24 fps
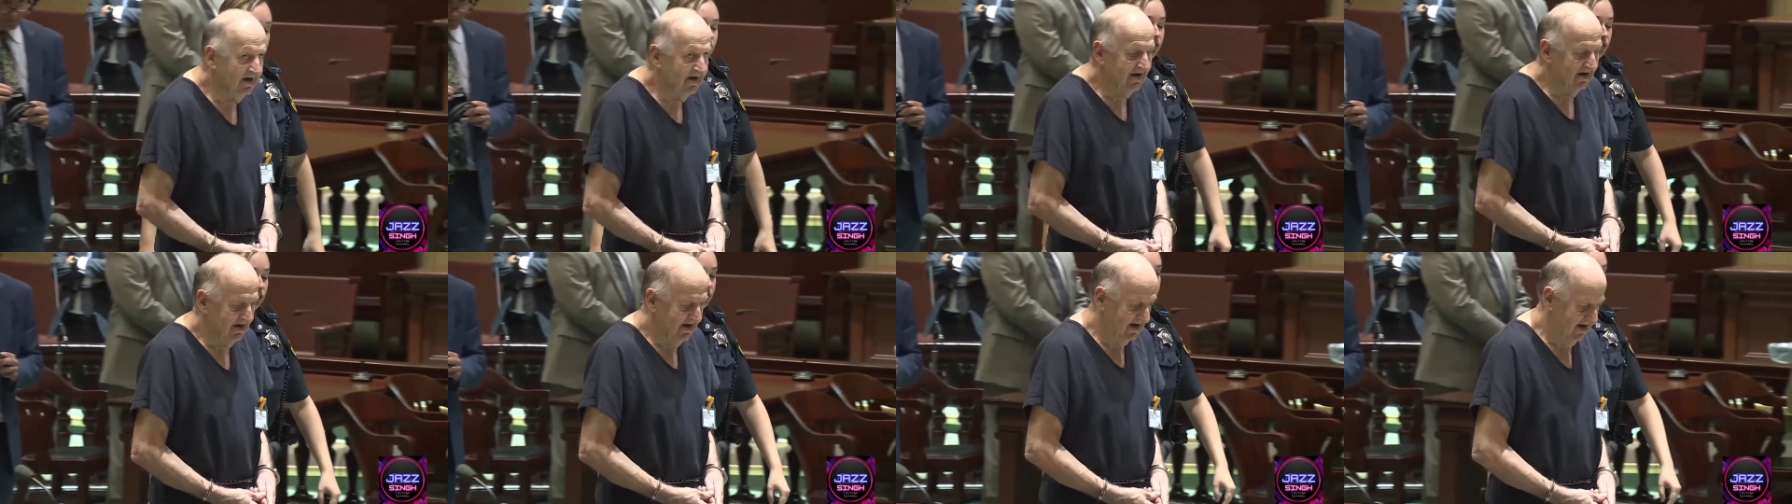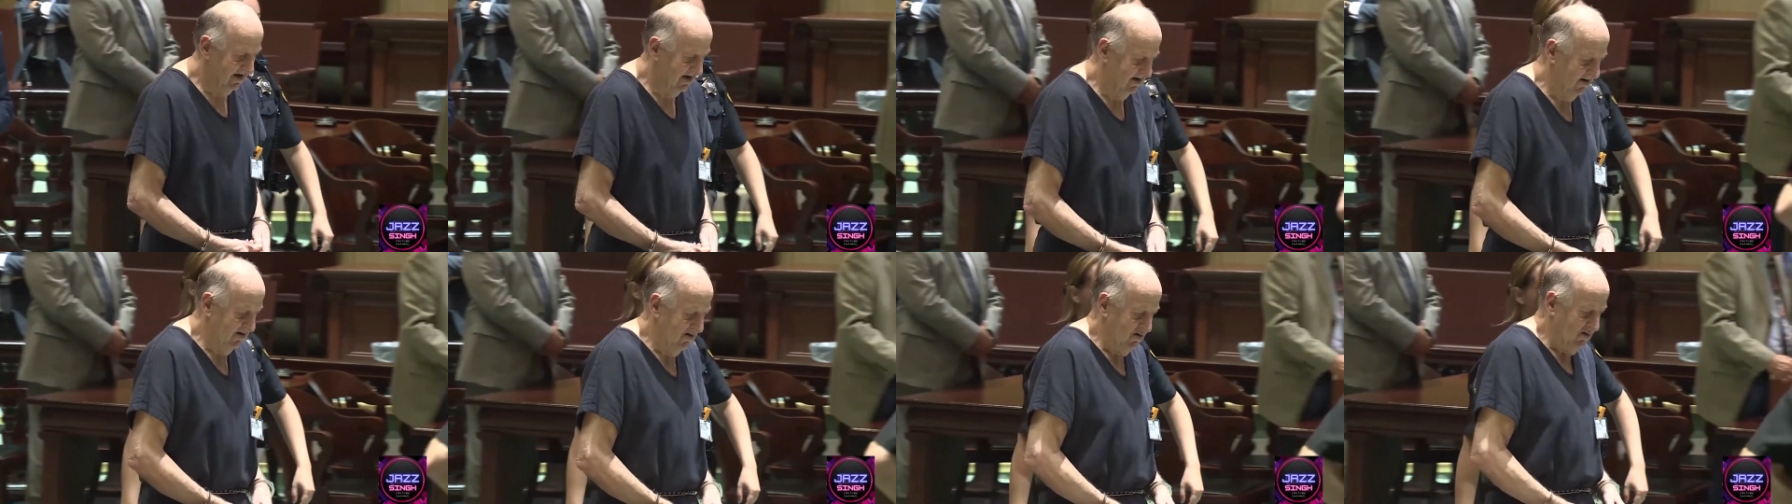Even
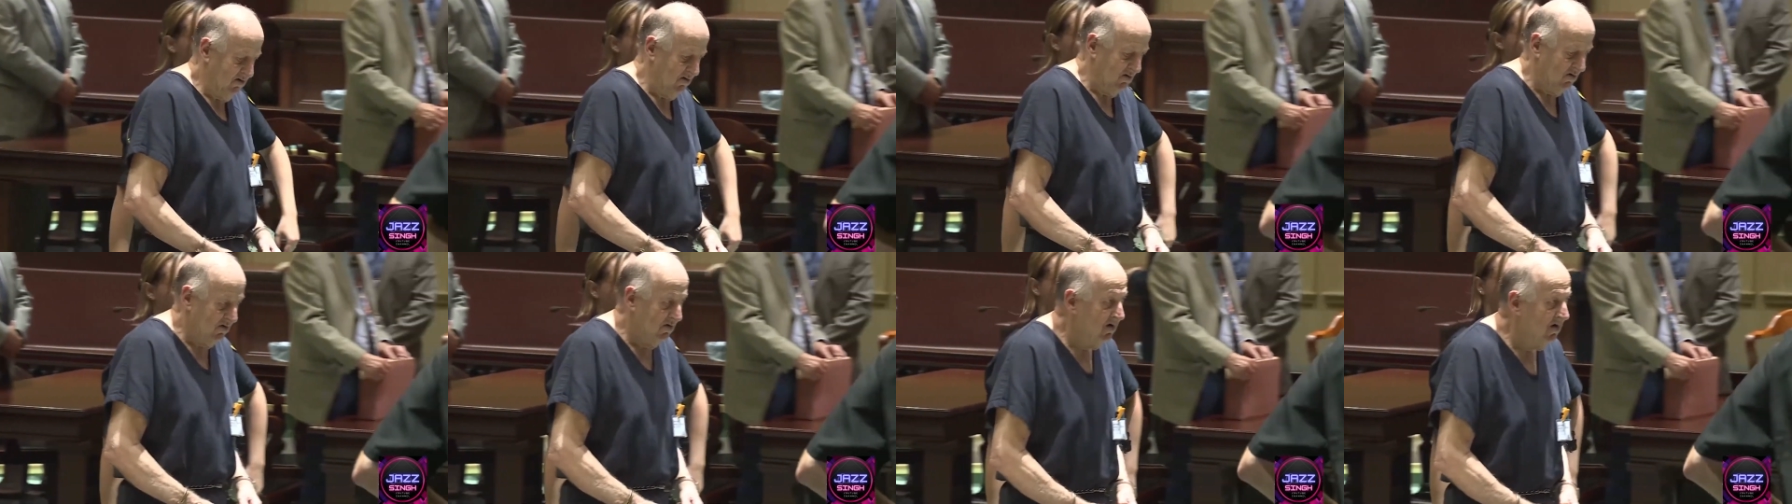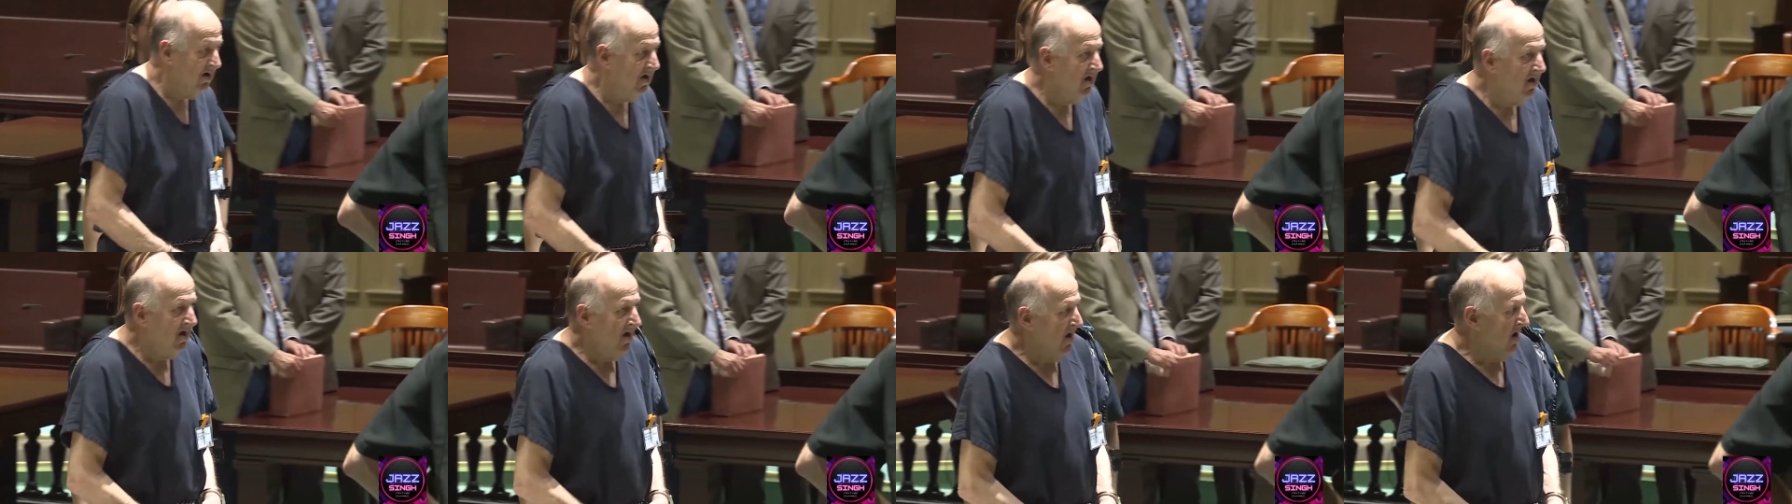though Flick is
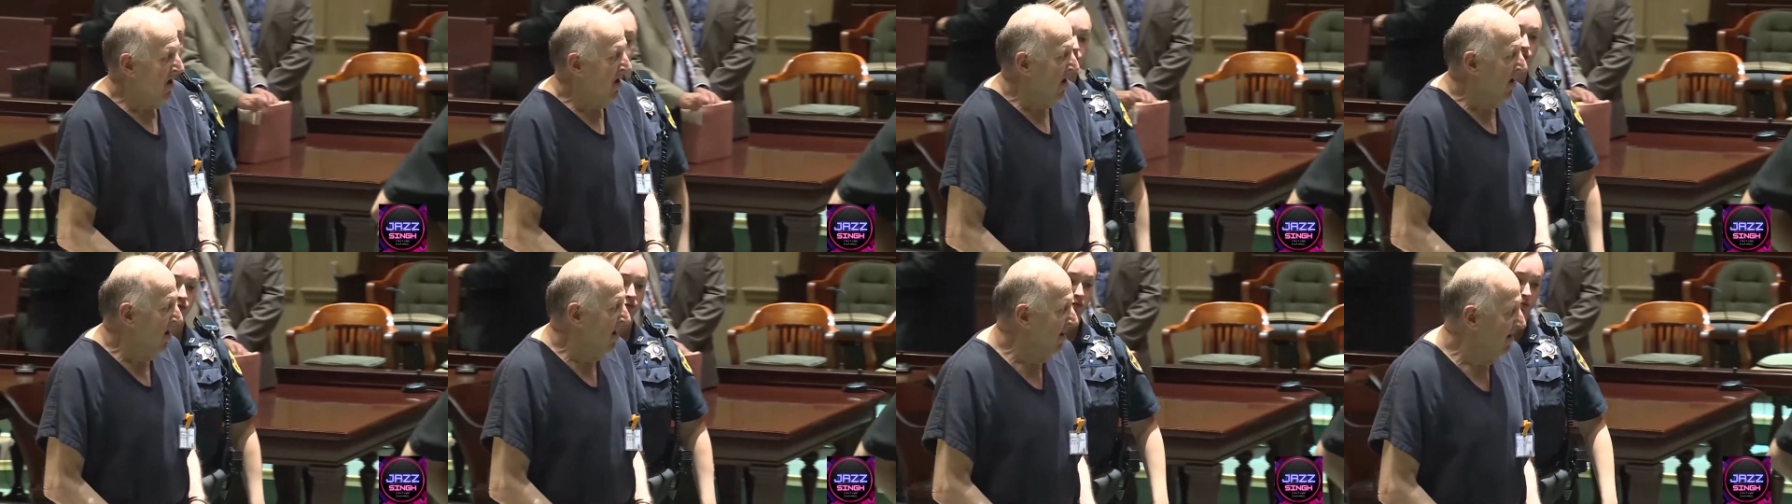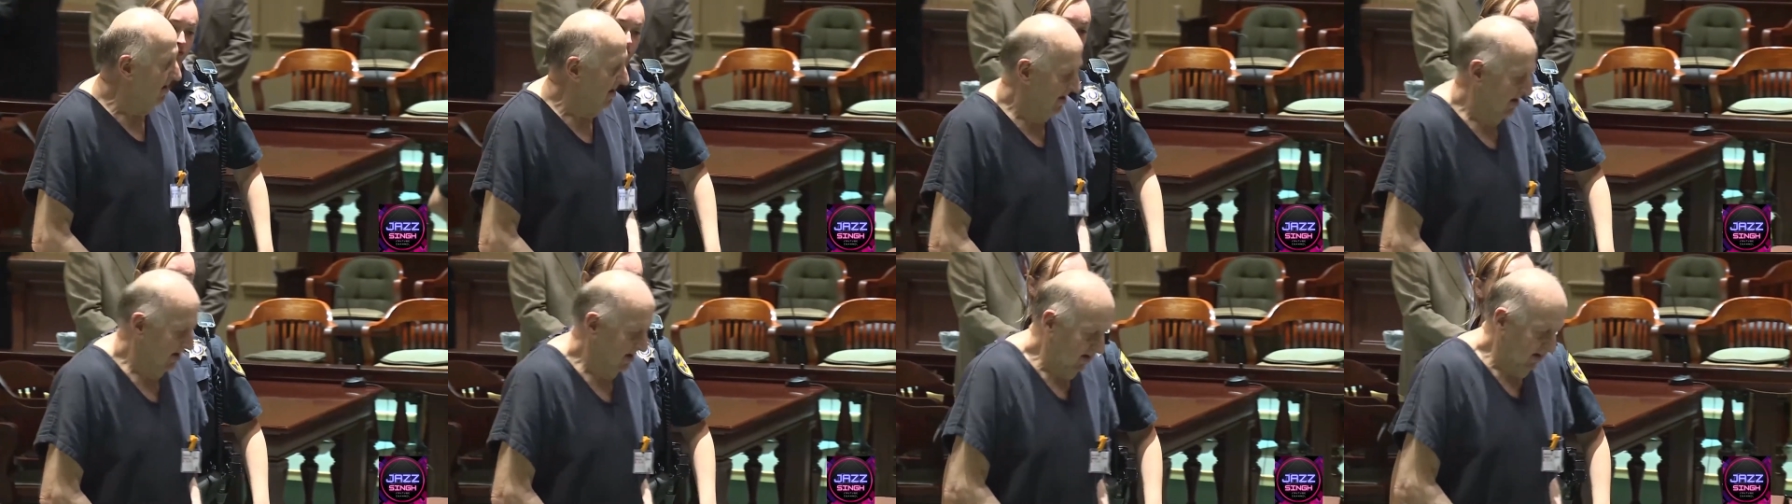finally
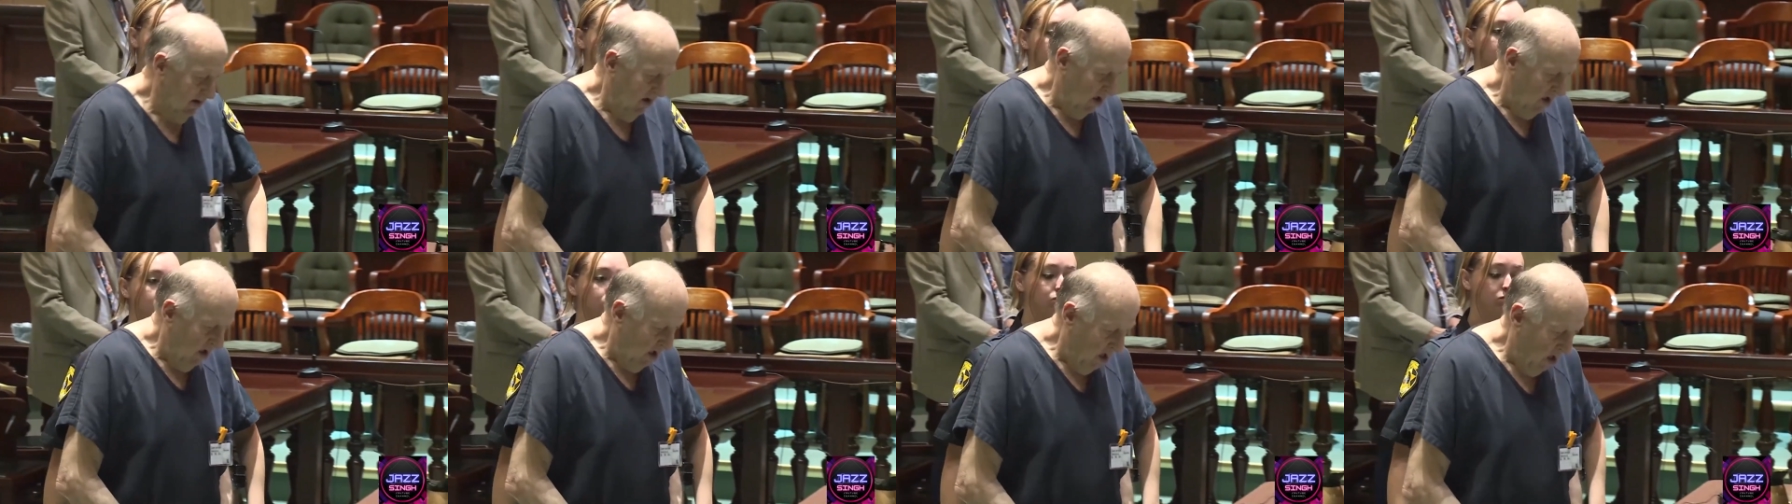behind bars